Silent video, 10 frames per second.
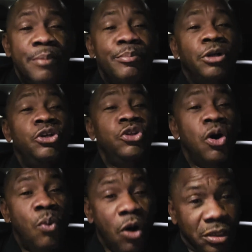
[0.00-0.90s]
But you
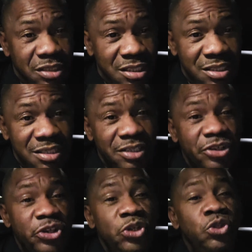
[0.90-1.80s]
know what?
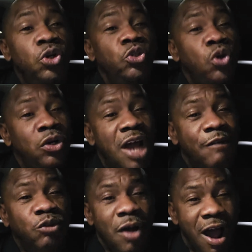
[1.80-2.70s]
You don't
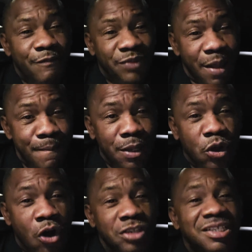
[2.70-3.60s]
have to have them,
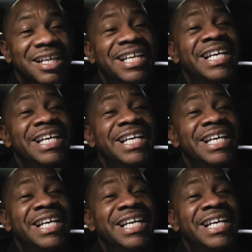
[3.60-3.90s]
because